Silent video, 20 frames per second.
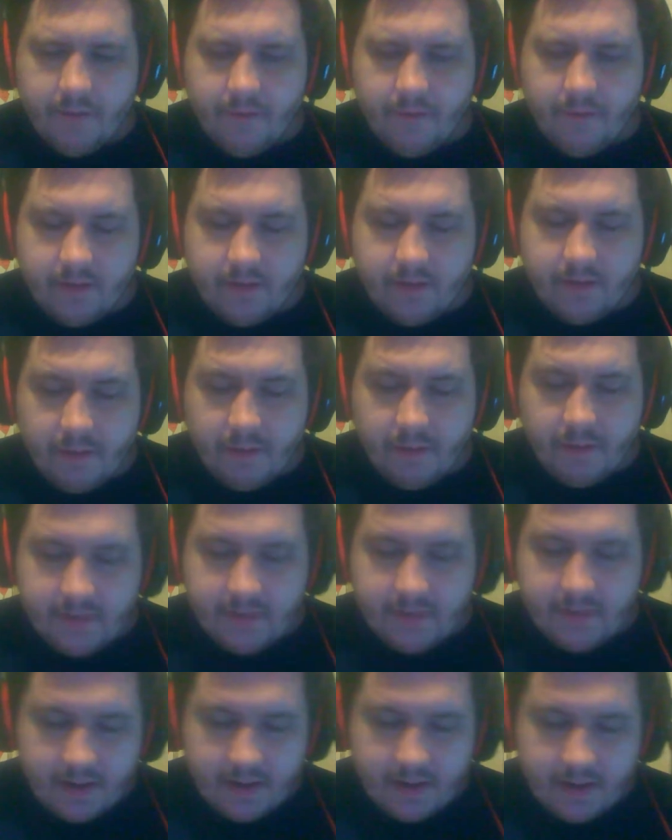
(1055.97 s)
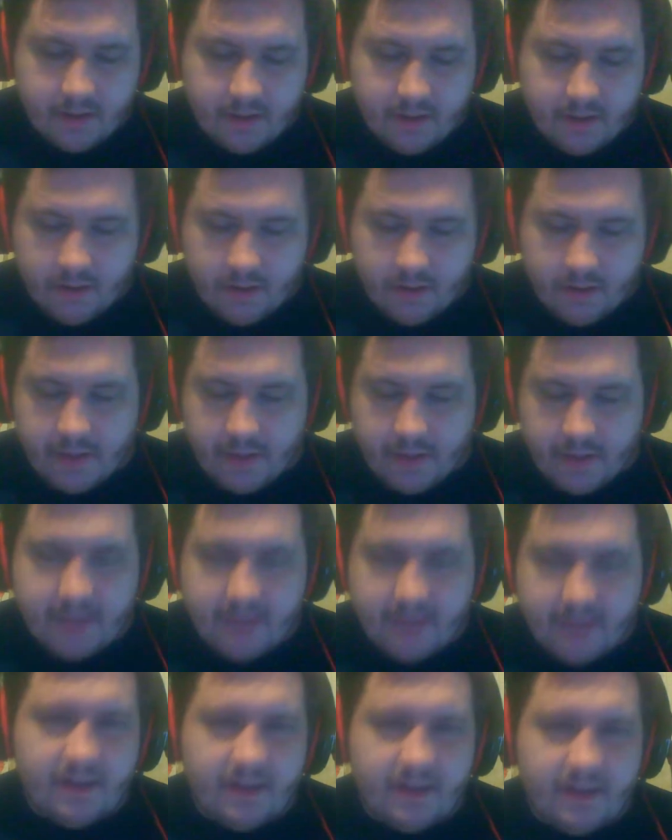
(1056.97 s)
First up, we decided to go to
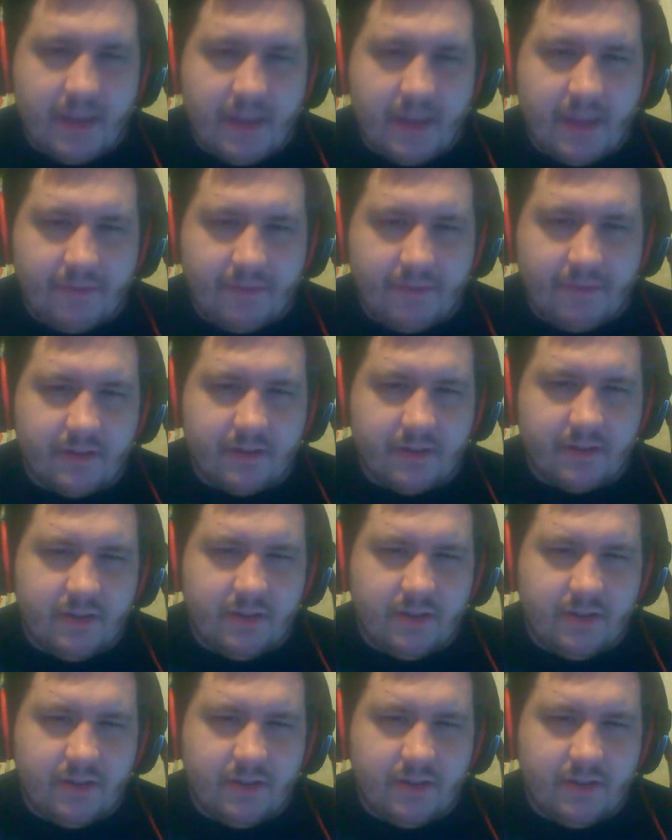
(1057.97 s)
That's Entertainment first,